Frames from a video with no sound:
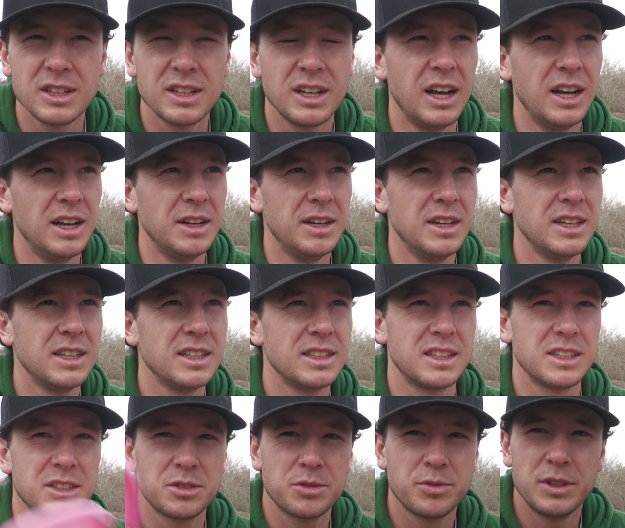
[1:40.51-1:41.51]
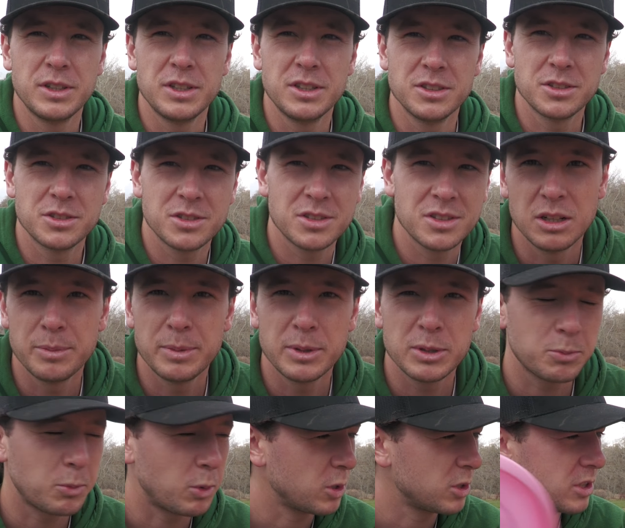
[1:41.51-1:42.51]
Uh, this feels a little
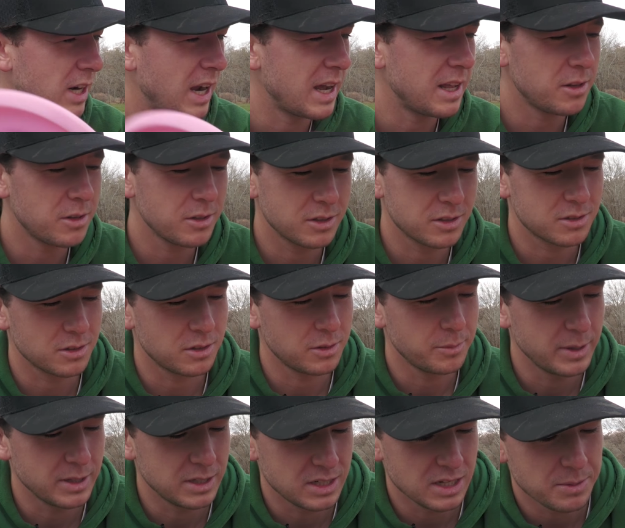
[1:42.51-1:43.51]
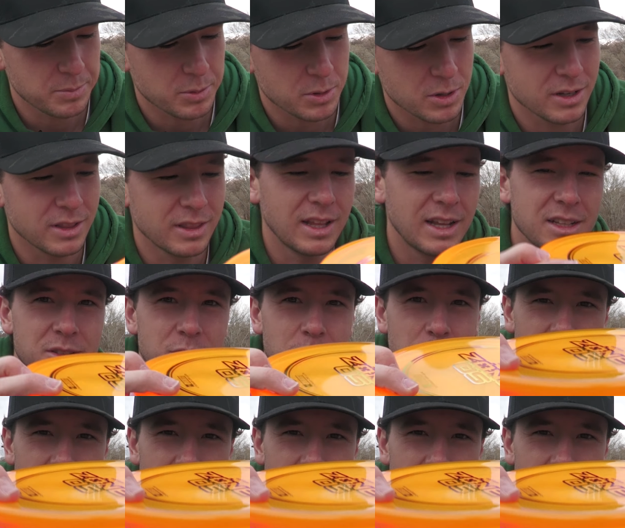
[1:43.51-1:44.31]
bit more shallow, it's a little bit deeper, and that's